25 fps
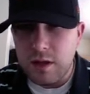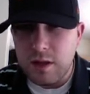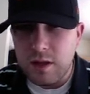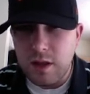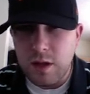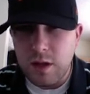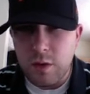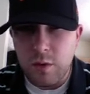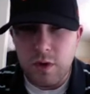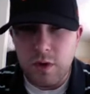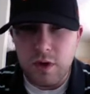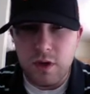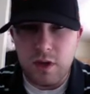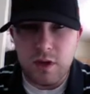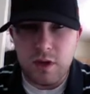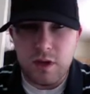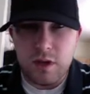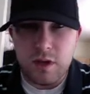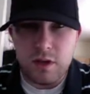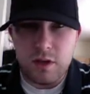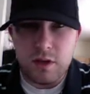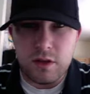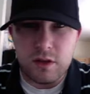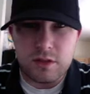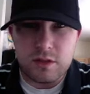That way
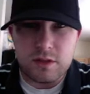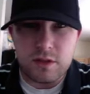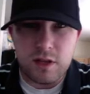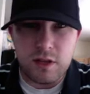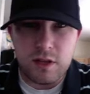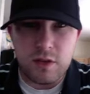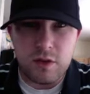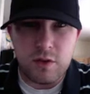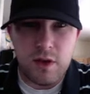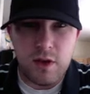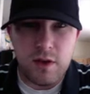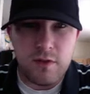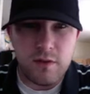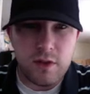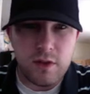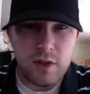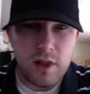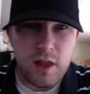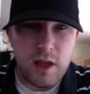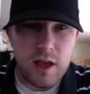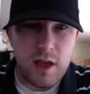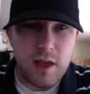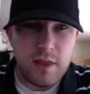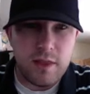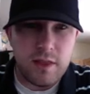it looks like you have a
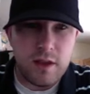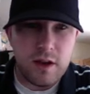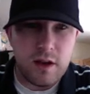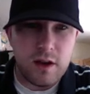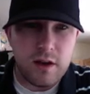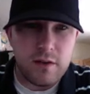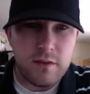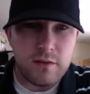line there